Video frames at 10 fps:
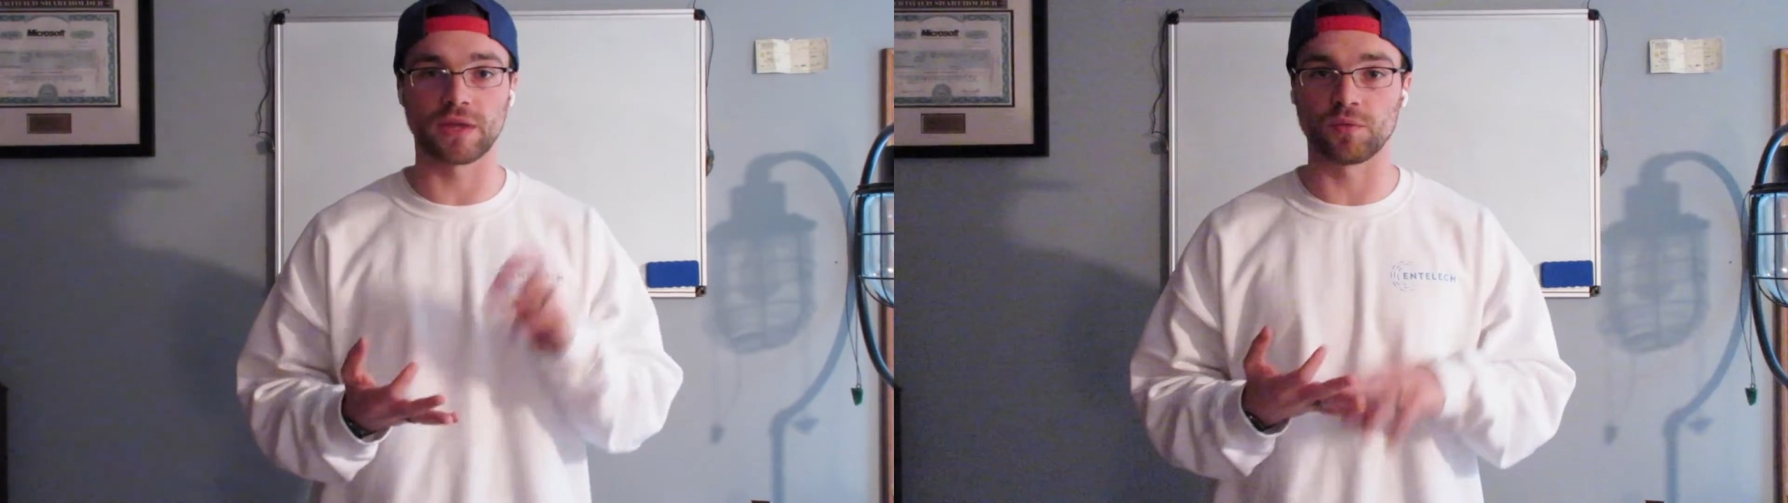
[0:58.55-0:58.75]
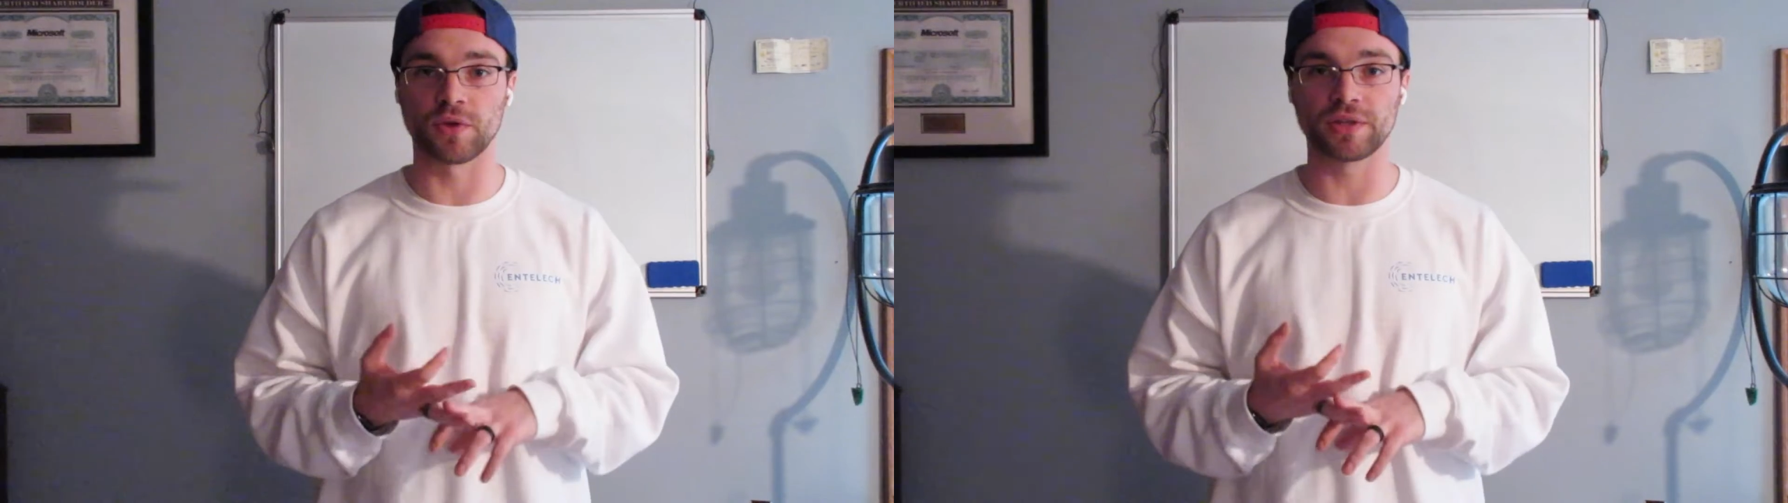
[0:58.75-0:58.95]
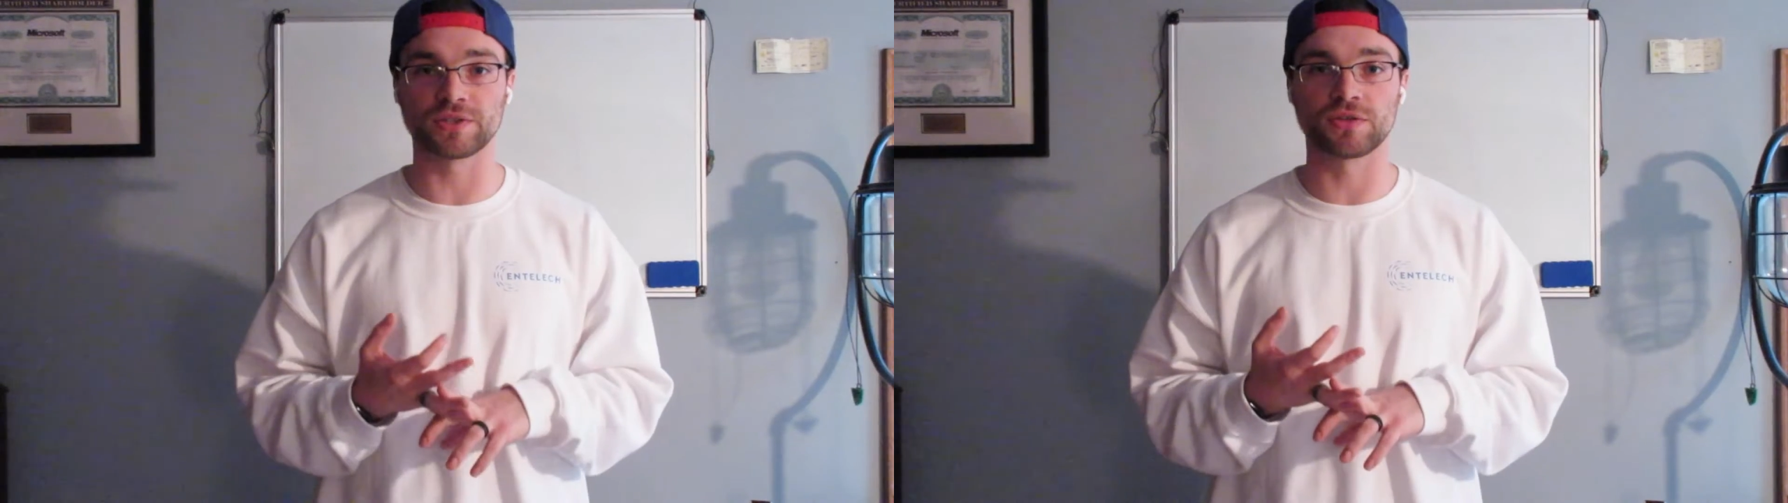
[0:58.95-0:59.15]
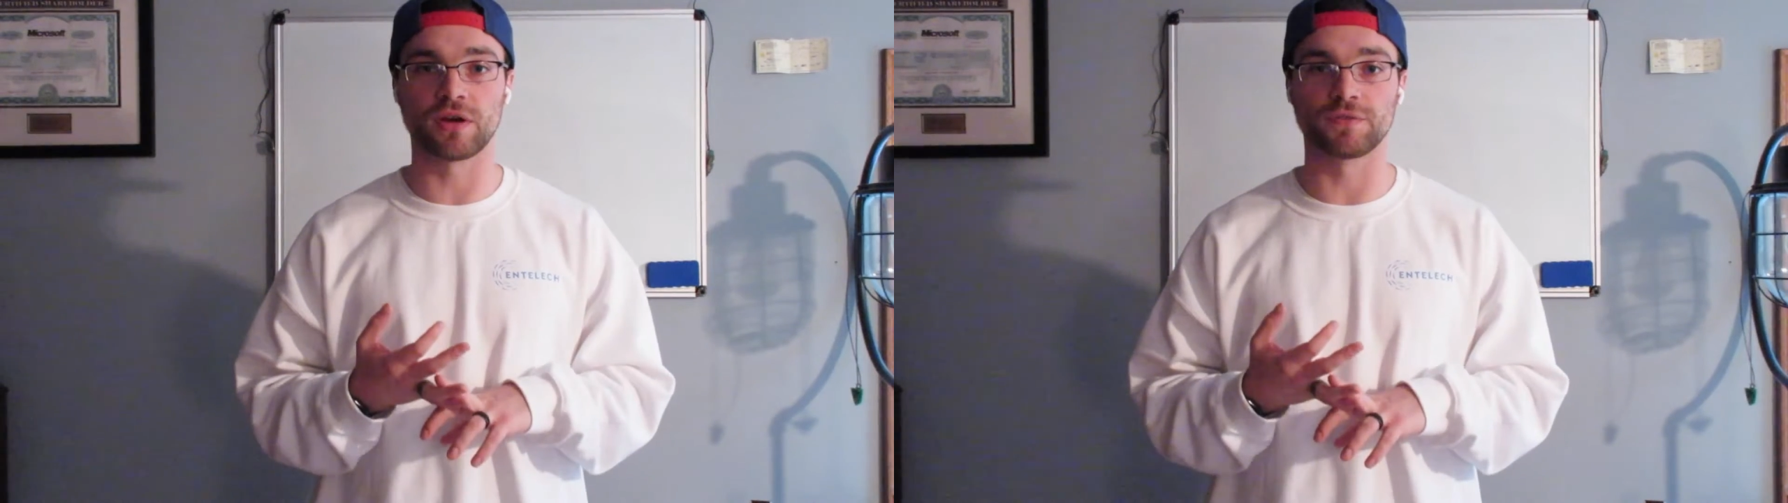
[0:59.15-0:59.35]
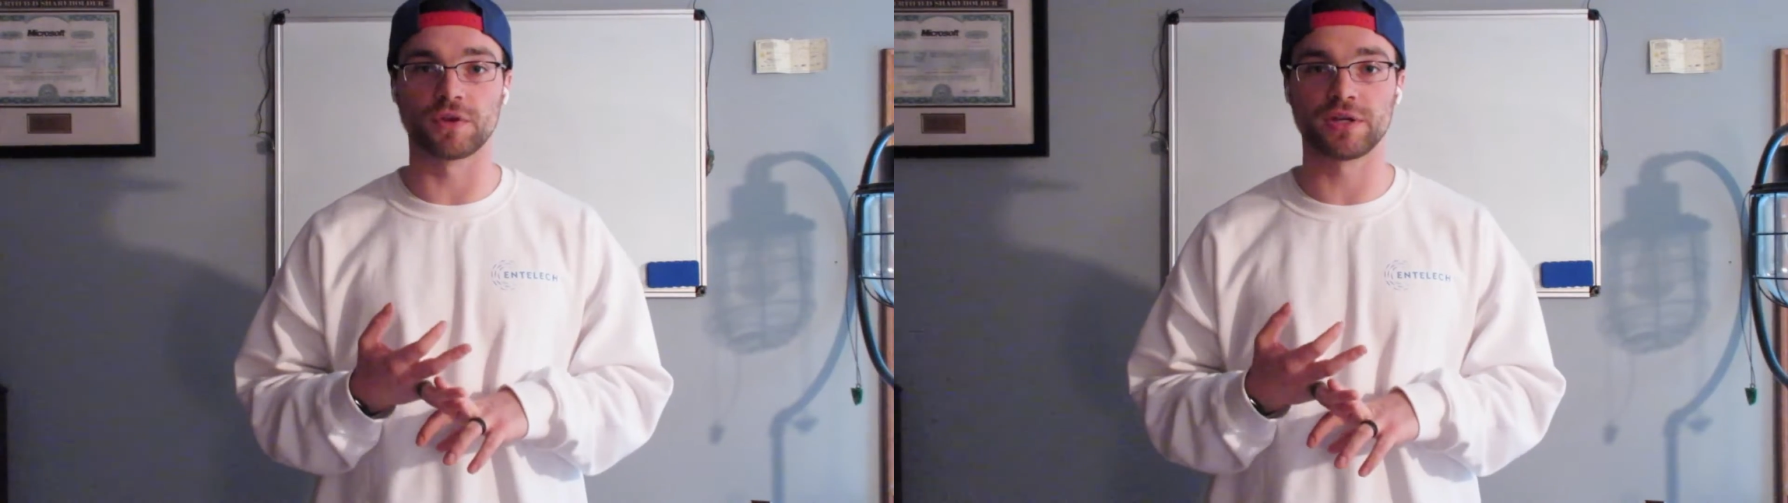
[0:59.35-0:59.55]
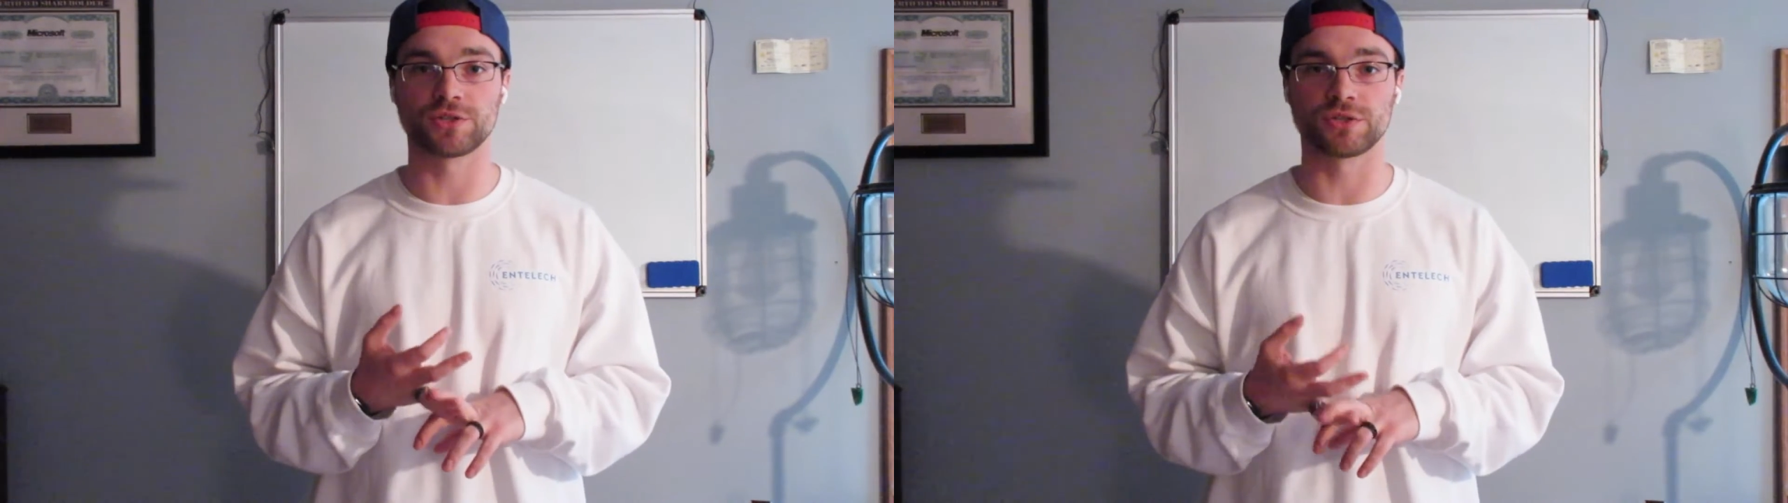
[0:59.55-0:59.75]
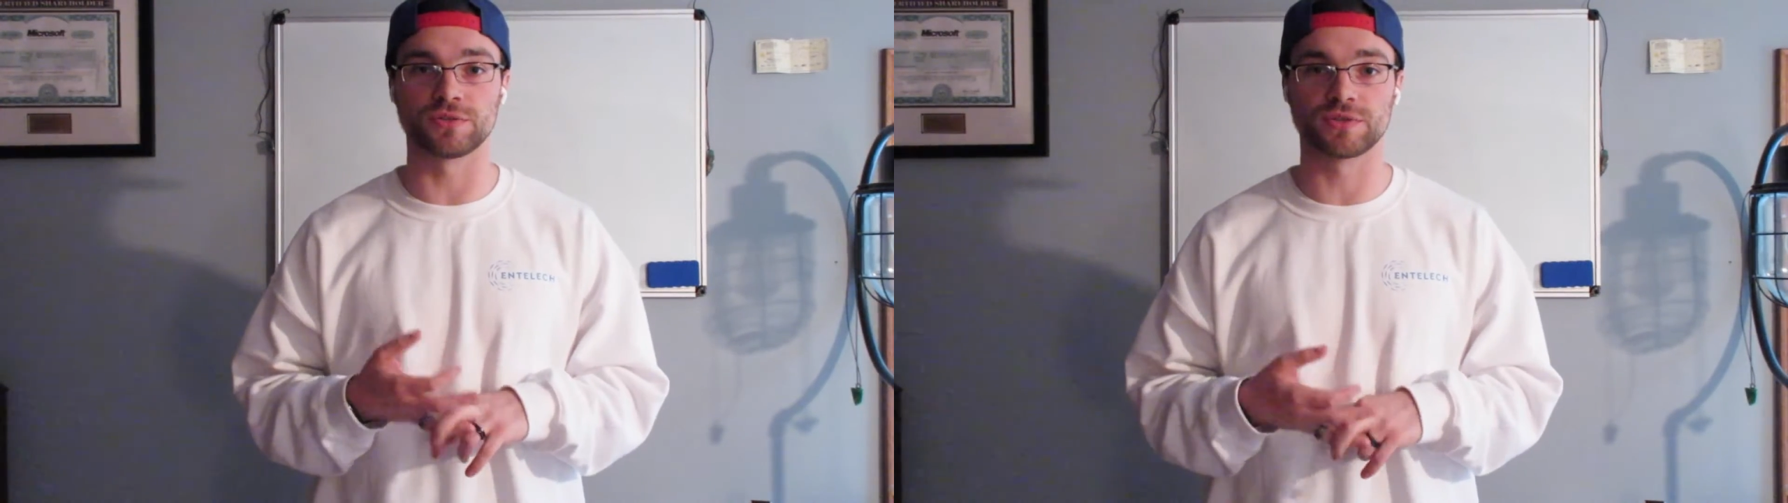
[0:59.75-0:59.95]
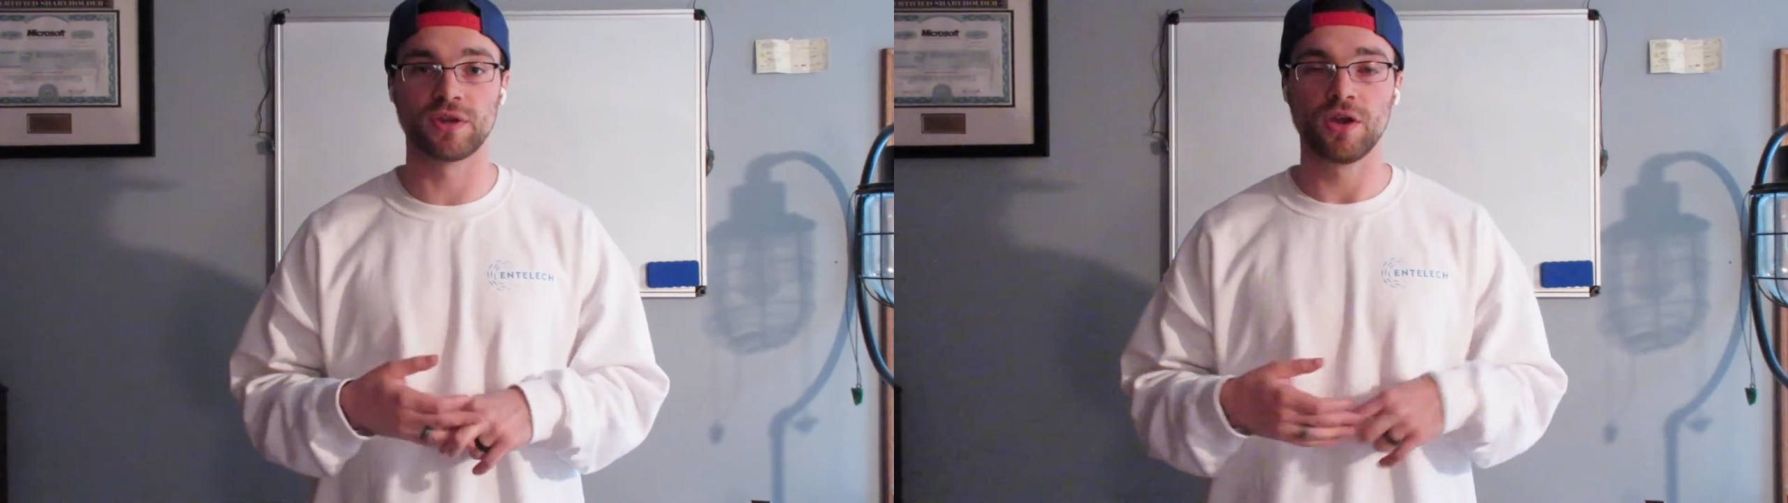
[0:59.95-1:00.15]
They really solve your
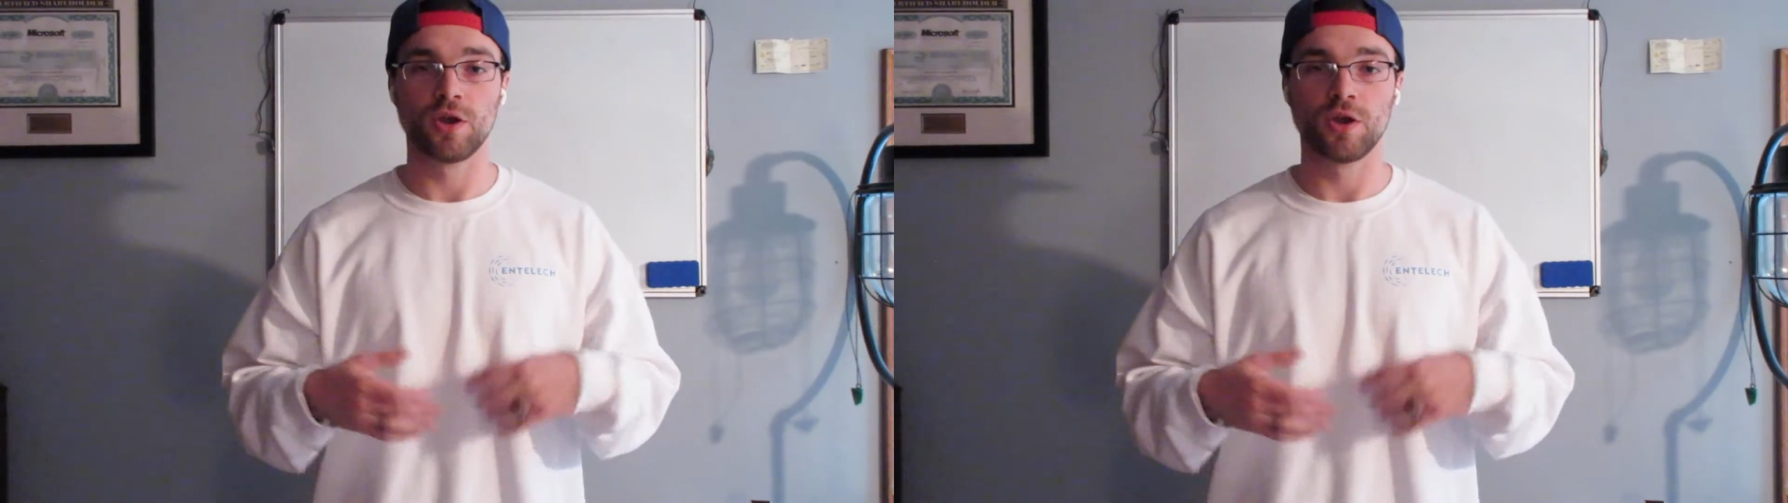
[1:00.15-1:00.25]
issues.